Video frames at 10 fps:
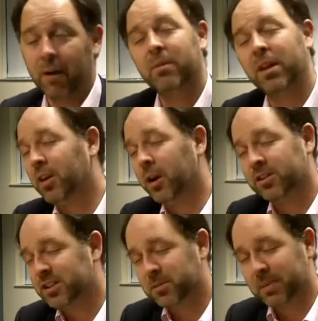and
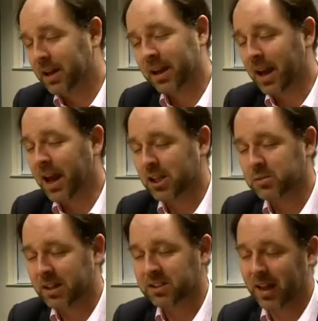various
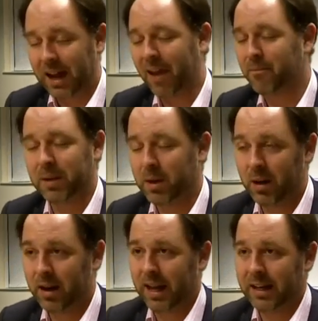aspects of that haven't been
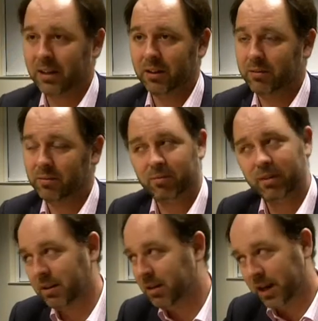well handled
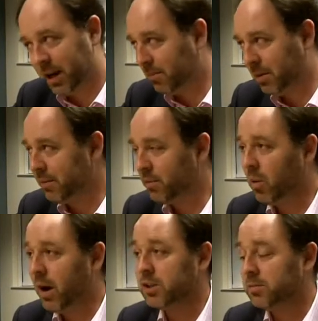in a number of
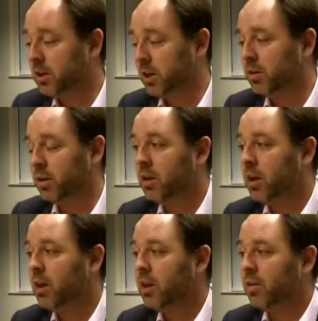different ways, but, you know,
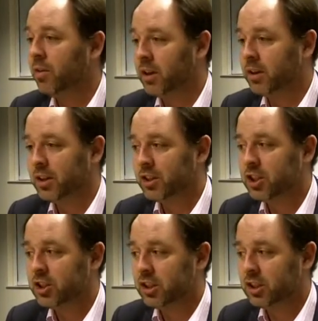the